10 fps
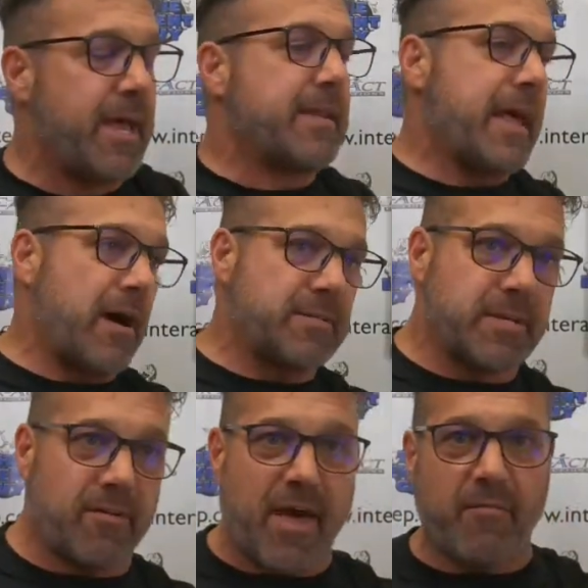Now
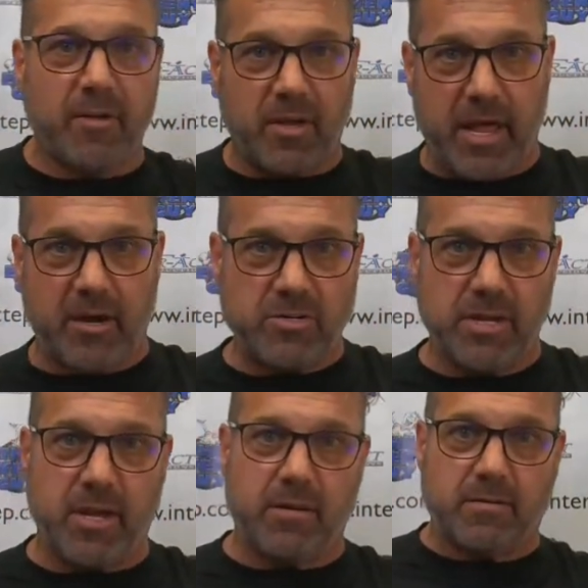instead of having good
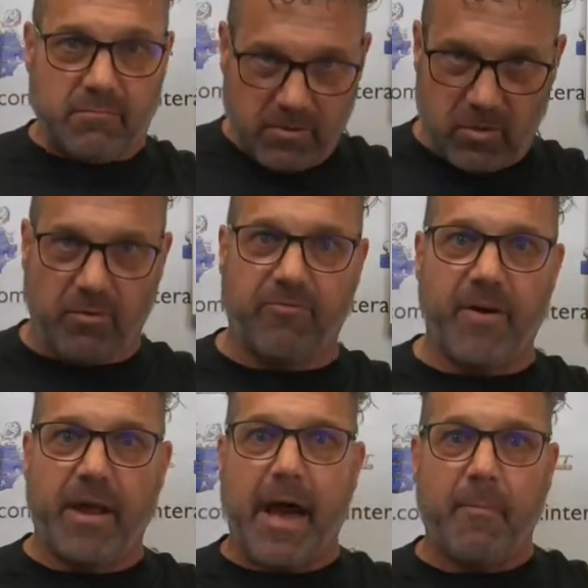energy and doing
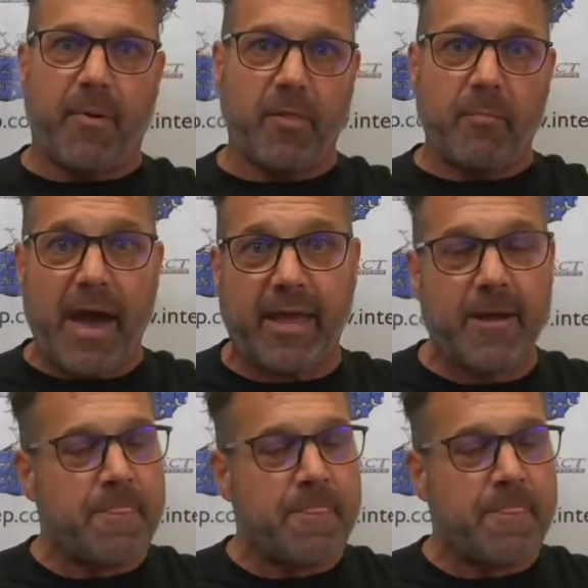fun hype on the mic,